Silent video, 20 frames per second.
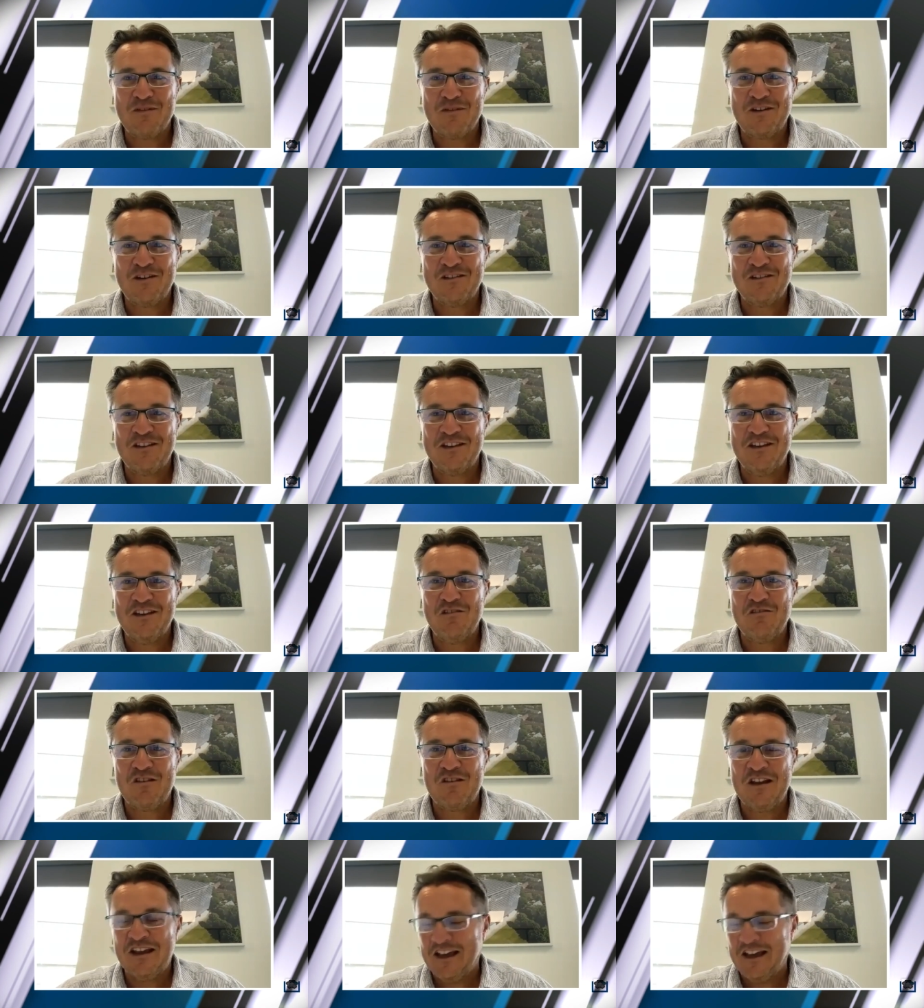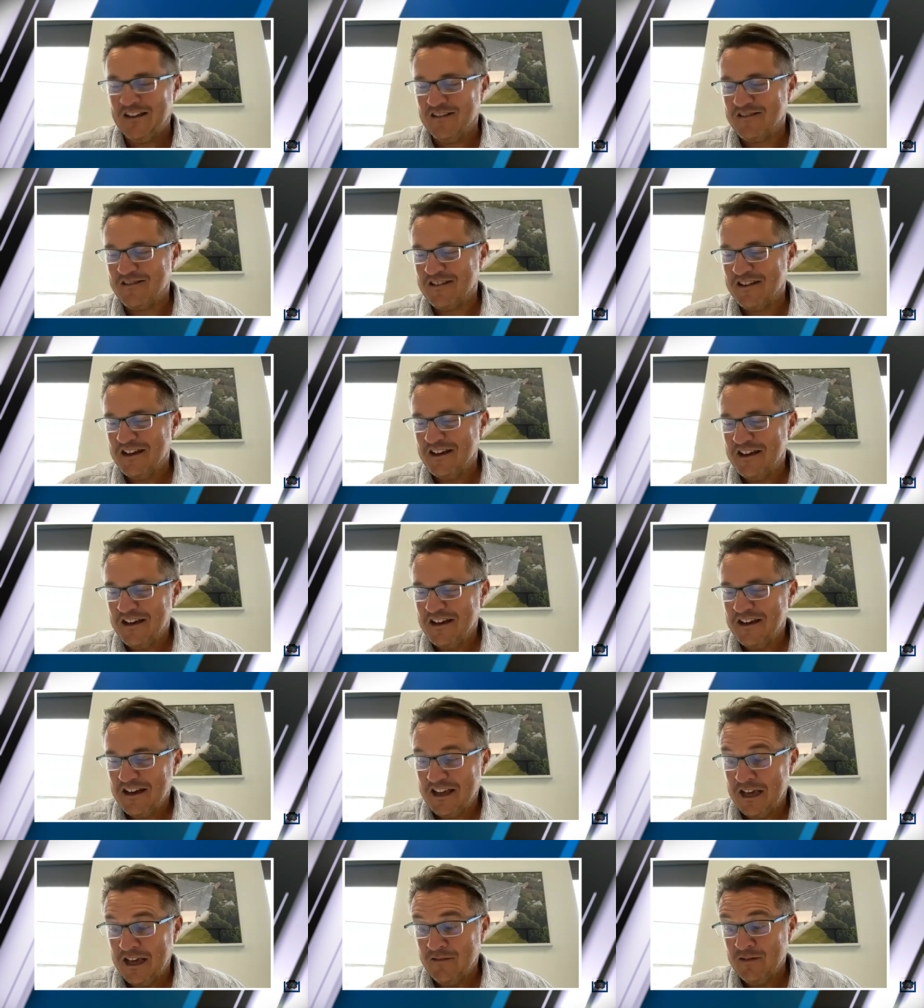Because it usually gets
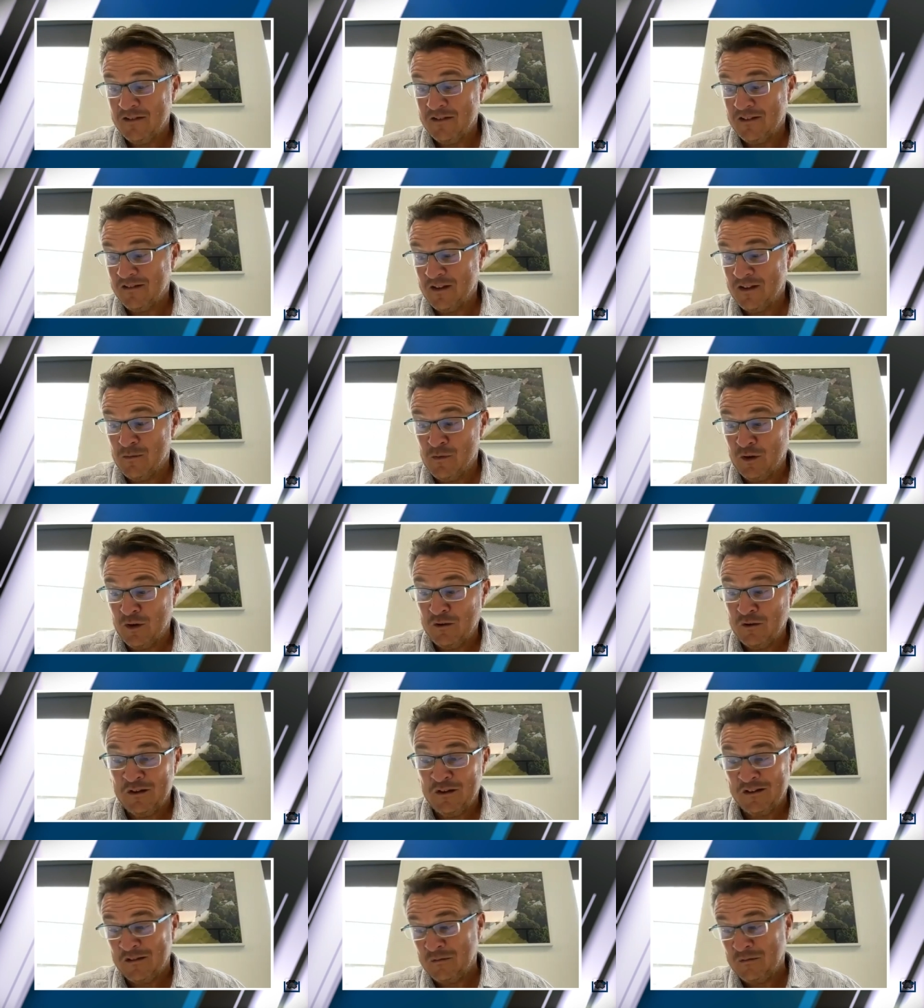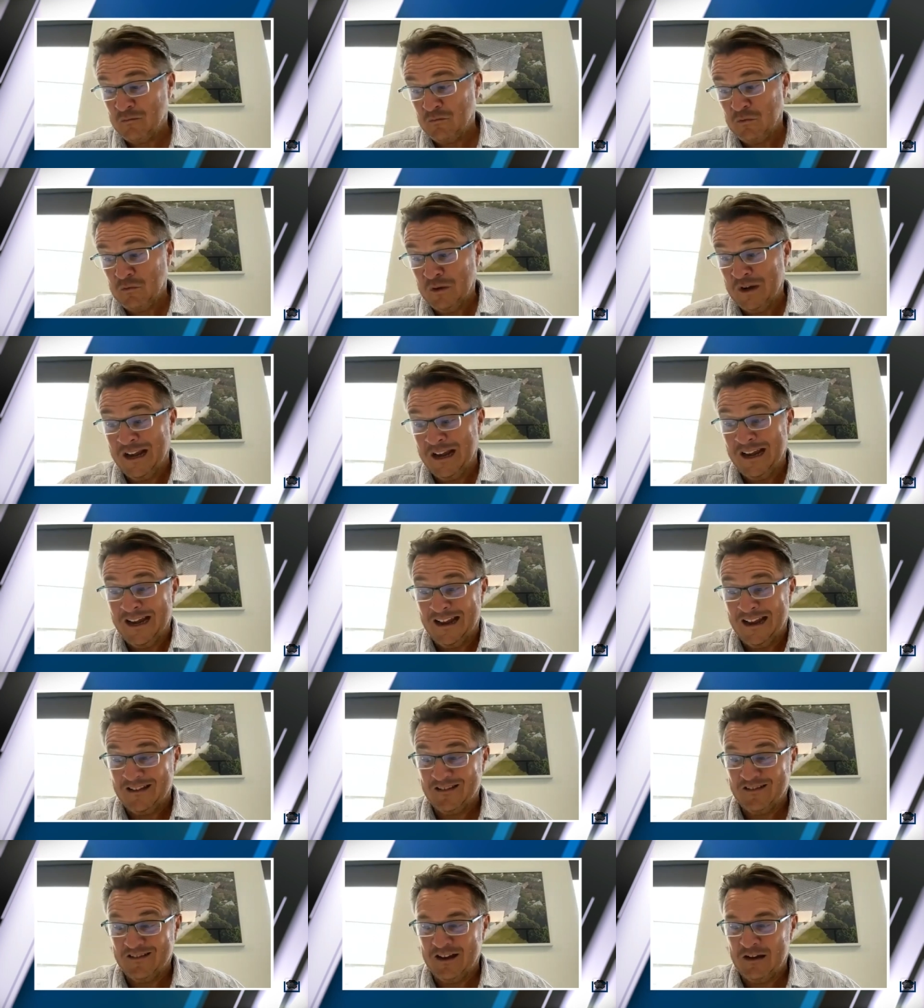given to someone who doesn't really
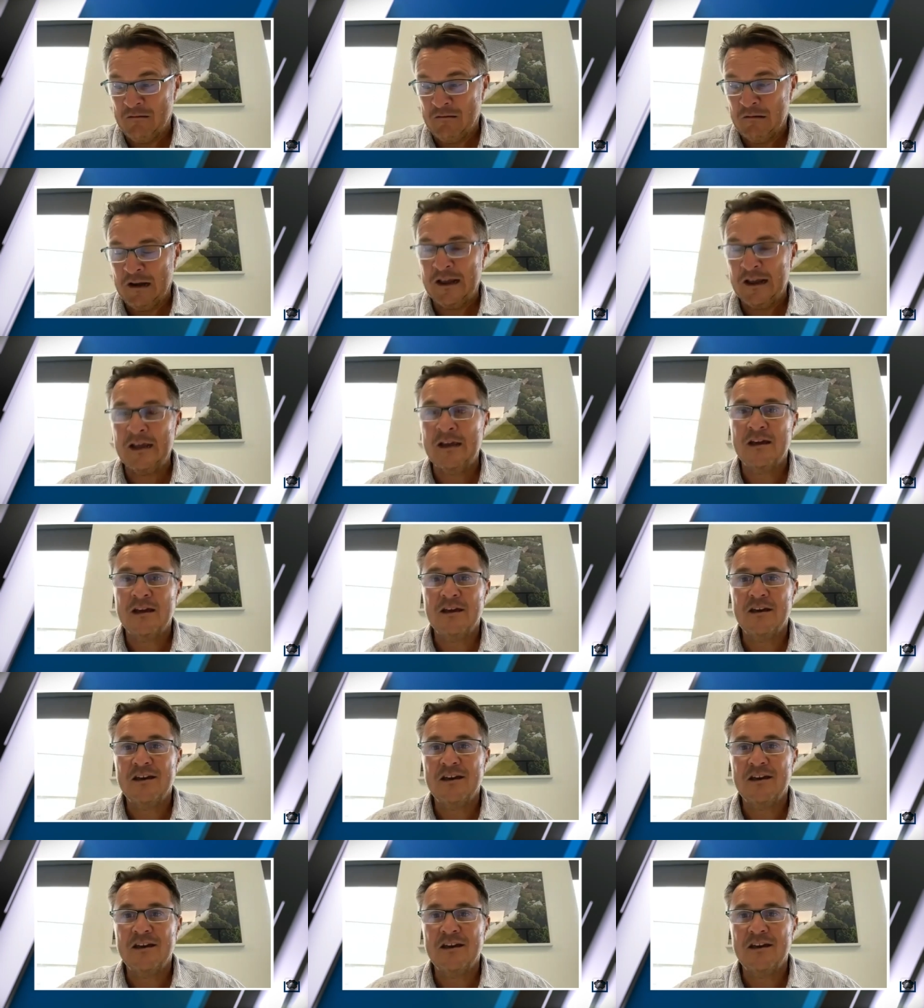necessarily